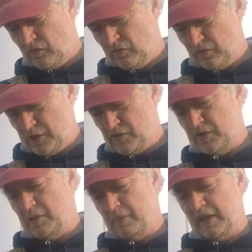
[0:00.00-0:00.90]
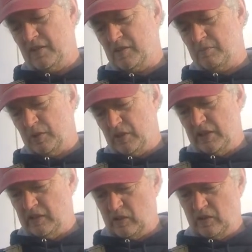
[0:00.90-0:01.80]
re-drilled the mast,
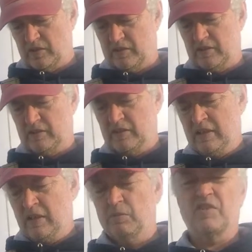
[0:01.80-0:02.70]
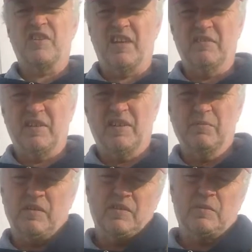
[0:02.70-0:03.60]
put helicoils in, which is kind of
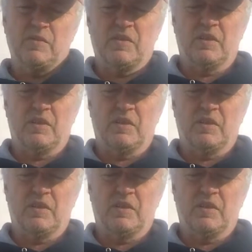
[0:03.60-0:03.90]
redundant because there was